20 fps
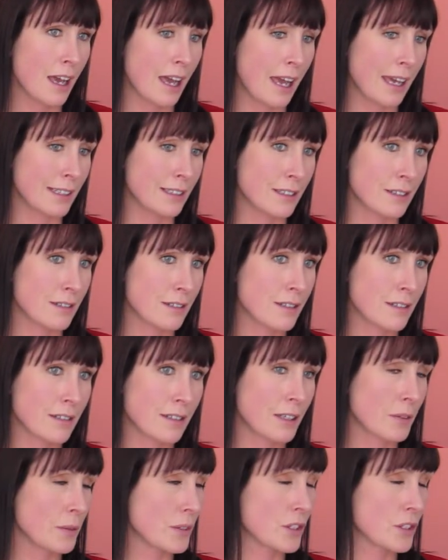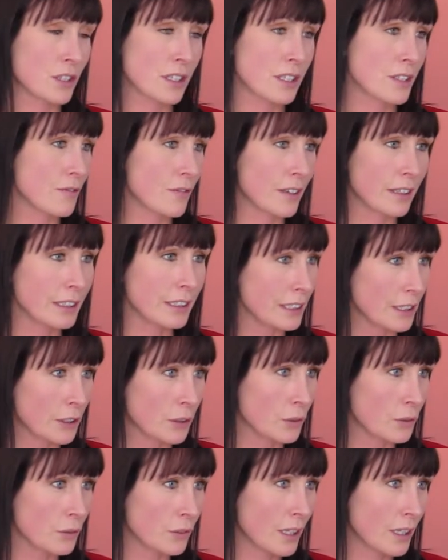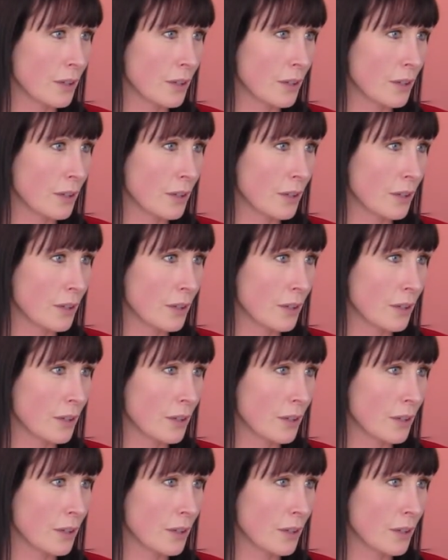and it was just very little.